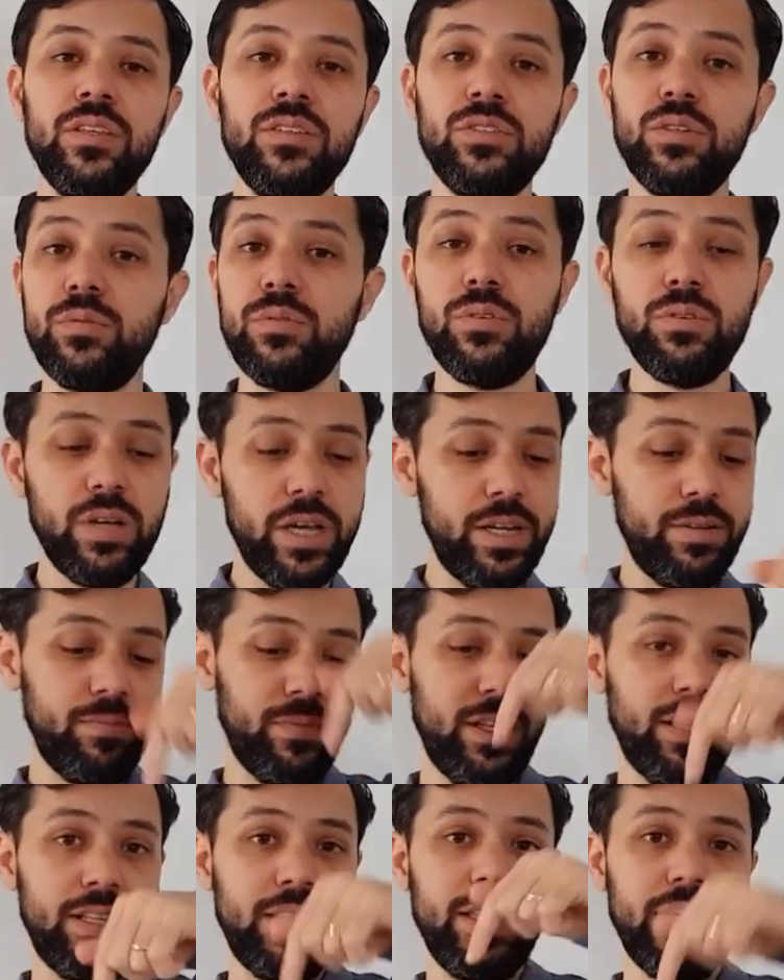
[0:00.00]
So go ahead,
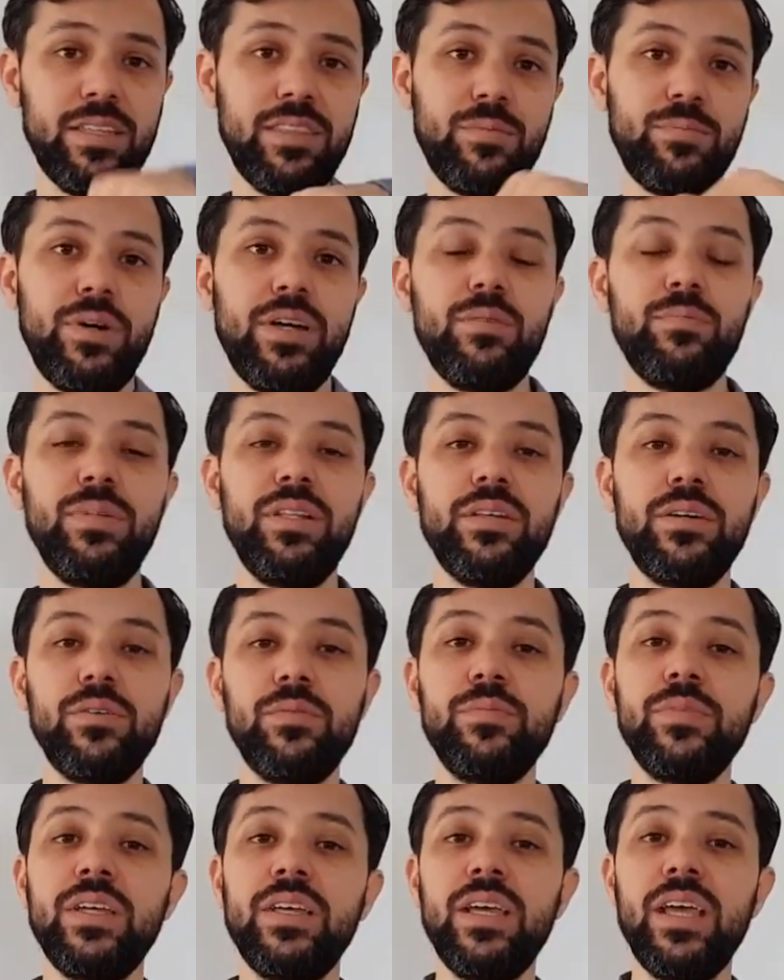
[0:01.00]
click on the button
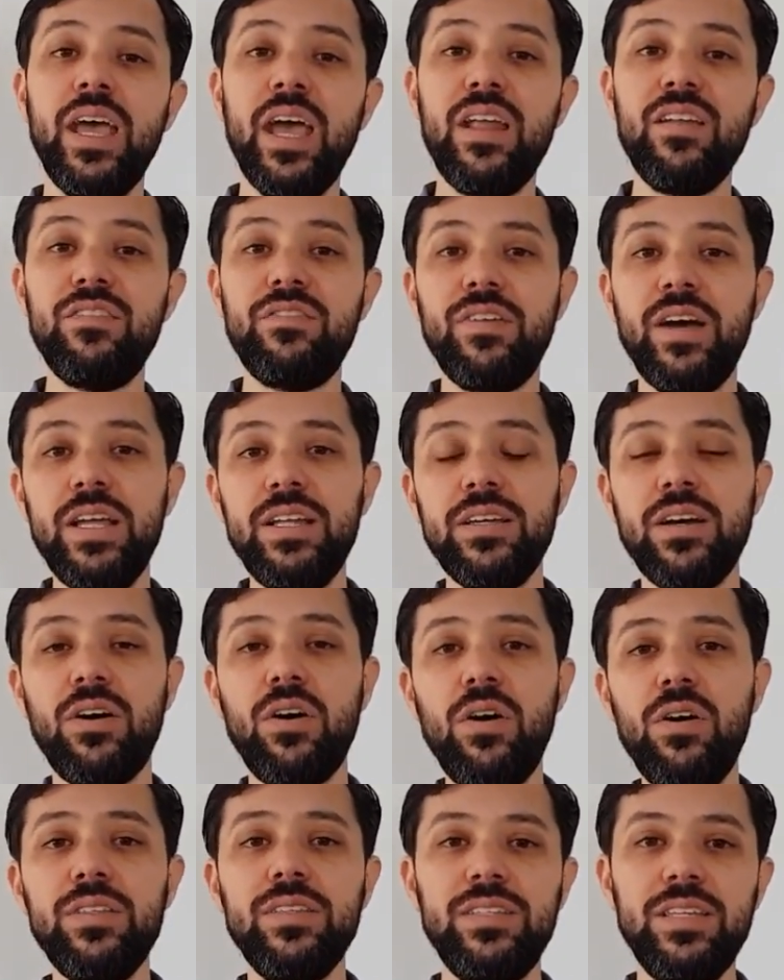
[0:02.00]
below and find
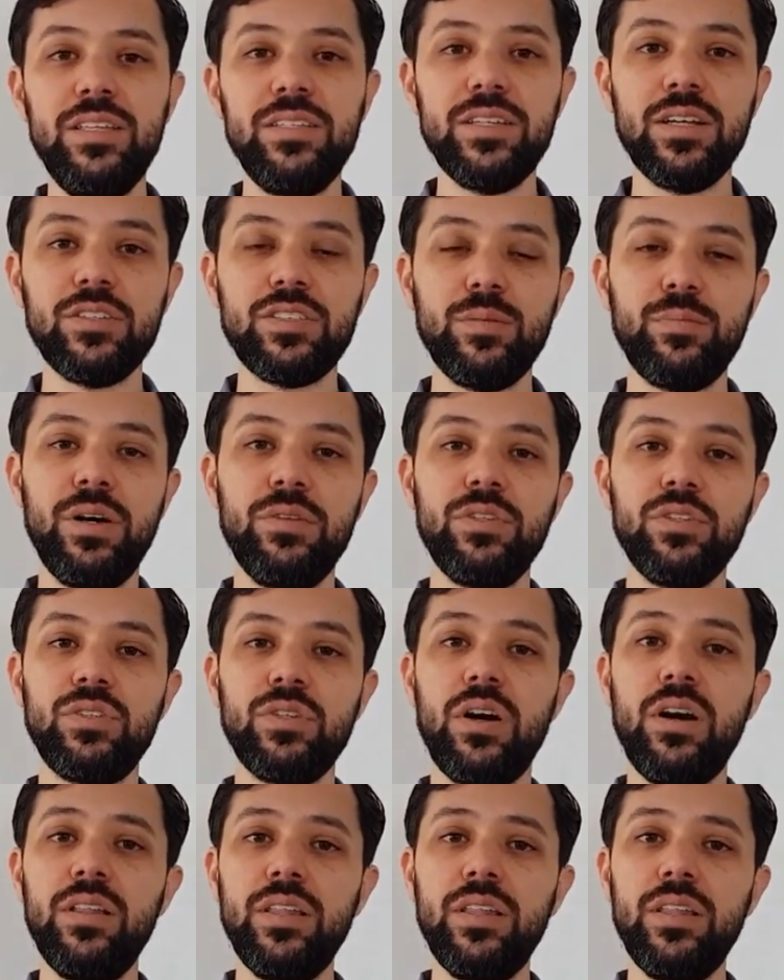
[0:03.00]
all the details about this